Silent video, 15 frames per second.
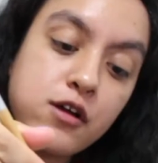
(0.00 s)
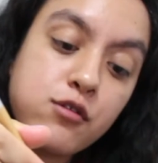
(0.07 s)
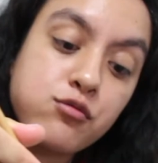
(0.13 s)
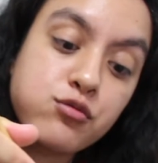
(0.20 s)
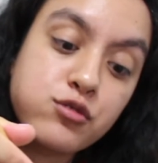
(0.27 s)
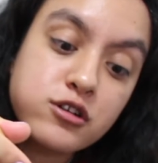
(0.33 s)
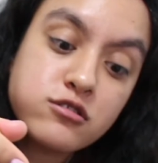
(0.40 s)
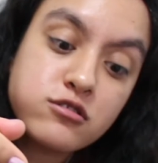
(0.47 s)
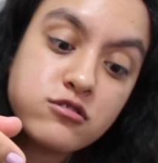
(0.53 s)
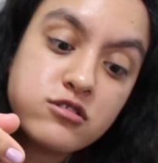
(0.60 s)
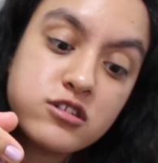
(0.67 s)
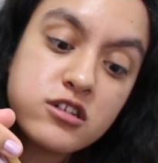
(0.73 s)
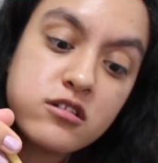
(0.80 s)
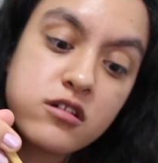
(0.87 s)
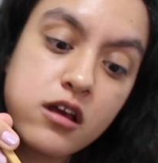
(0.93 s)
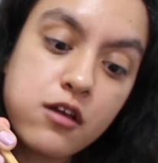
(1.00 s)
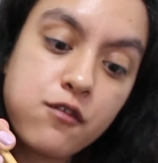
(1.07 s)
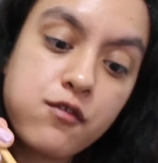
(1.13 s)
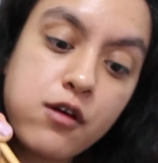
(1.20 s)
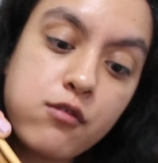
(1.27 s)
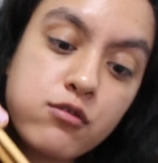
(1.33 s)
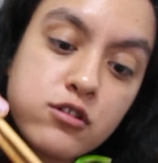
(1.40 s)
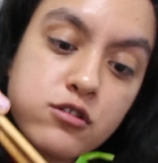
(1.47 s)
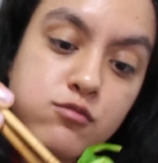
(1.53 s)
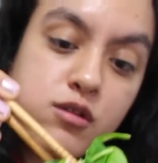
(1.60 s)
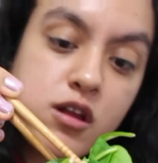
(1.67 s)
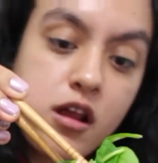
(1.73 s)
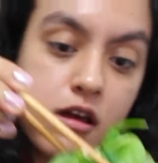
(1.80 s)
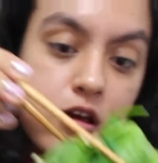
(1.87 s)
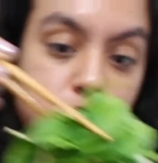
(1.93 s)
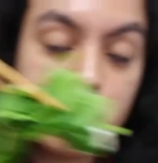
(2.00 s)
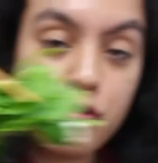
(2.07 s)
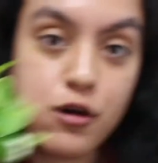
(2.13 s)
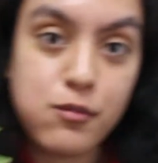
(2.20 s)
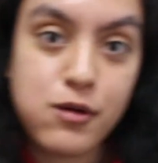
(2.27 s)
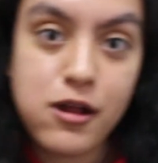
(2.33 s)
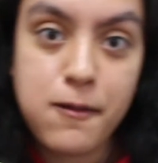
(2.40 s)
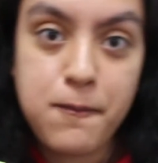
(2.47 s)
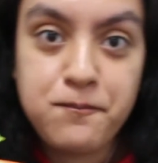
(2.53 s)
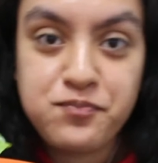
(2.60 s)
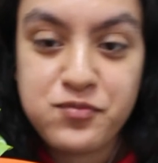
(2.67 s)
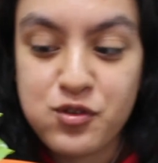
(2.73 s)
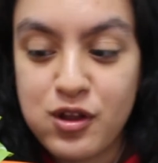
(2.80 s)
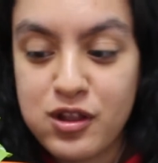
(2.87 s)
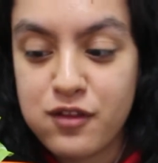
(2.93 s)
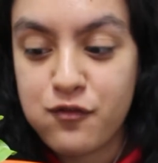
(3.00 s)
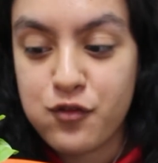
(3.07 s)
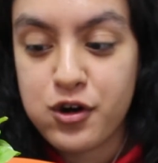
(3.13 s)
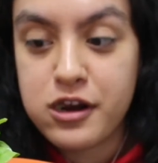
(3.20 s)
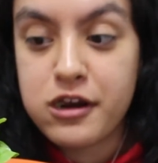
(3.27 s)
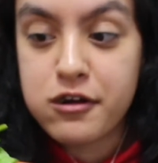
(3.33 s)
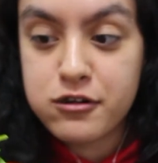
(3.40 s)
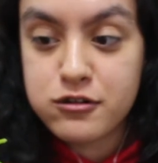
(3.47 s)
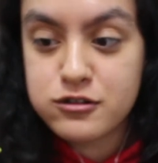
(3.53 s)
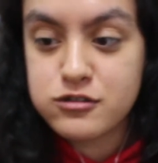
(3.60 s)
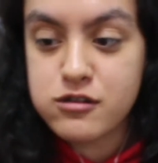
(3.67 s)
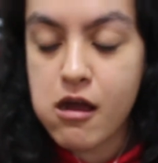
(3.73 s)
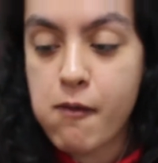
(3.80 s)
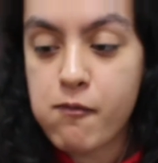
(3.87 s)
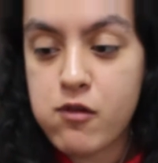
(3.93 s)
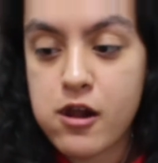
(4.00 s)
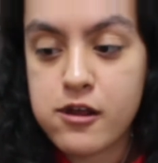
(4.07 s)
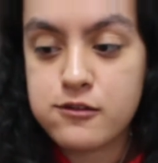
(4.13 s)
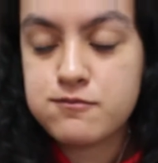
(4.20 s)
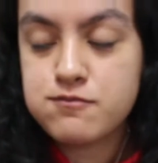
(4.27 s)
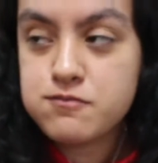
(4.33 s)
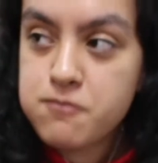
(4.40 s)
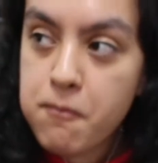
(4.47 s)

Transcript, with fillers: I were to drink, like if I were to be like a normal twenty-four year old and like